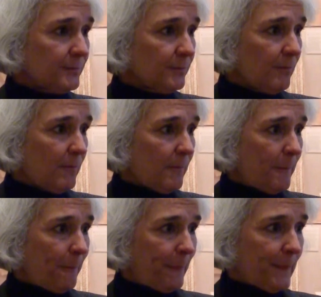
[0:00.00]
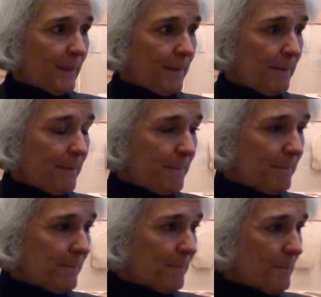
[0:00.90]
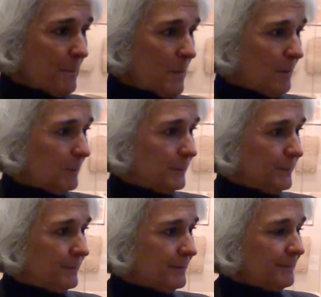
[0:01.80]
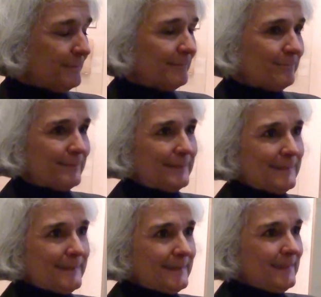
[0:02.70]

What are you most proud of in your career so far?